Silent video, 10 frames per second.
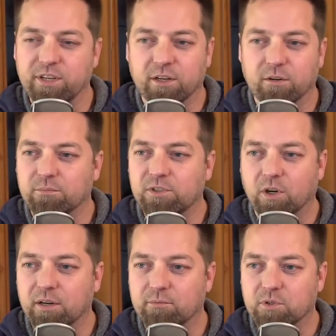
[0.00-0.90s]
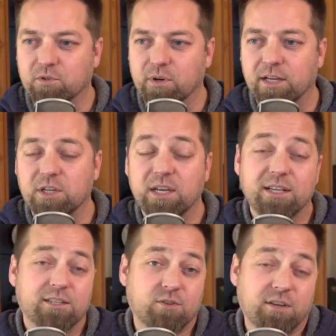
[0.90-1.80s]
starting from scratch.
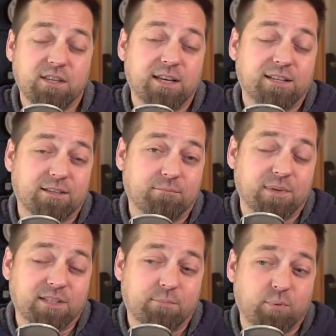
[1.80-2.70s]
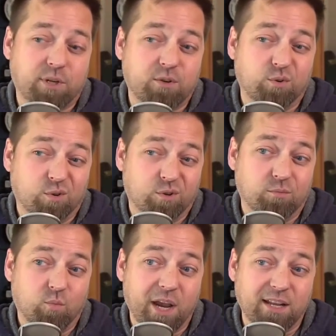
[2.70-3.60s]
So I think that's a pretty cool
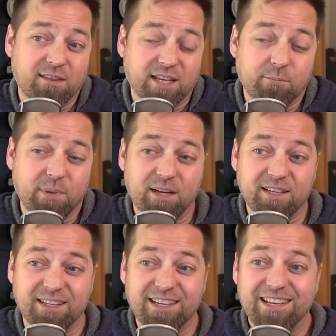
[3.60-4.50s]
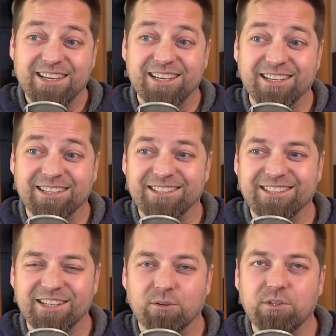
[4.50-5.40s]
way to think about it. Is
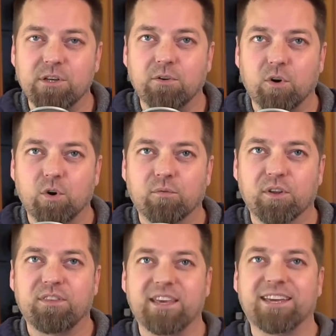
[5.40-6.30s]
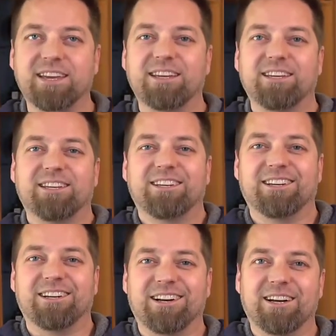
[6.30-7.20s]
don't overthink
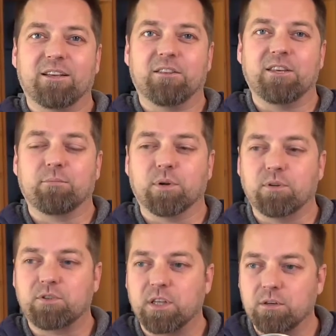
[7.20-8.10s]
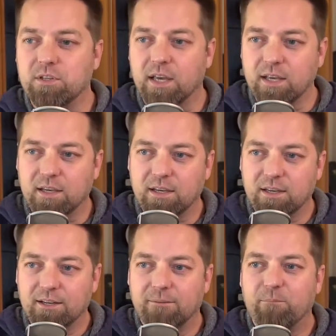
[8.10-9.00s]
the approach that you take,
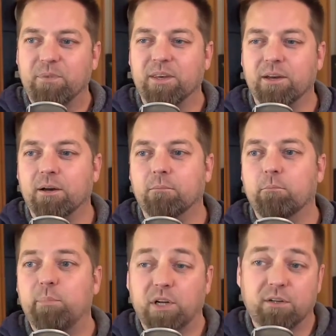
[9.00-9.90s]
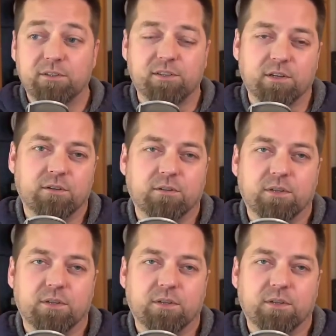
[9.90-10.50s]
but also